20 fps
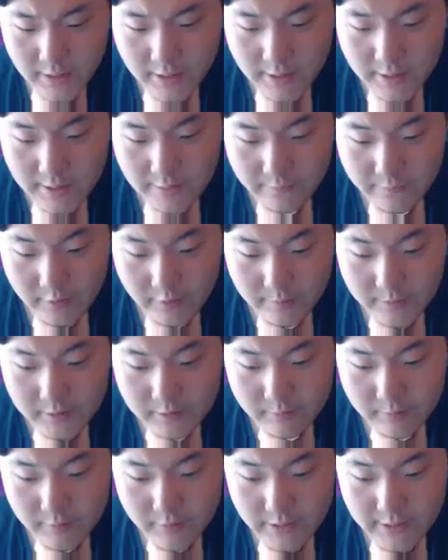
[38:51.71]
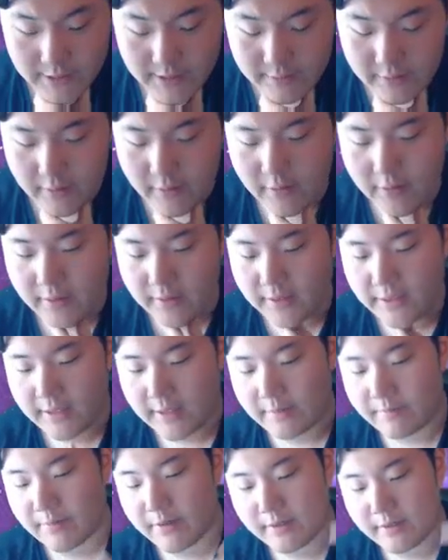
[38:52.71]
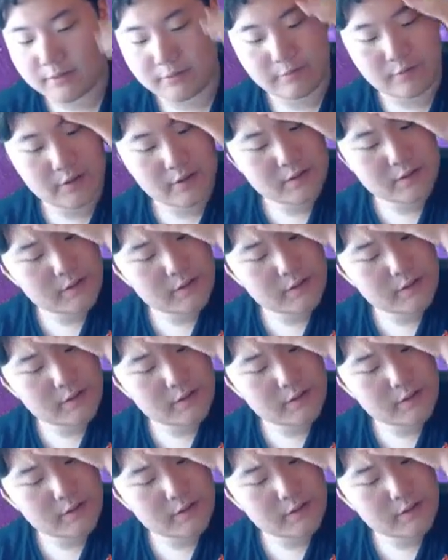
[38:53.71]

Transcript: Uh, Flare Blitz will knock out the Arcanine one,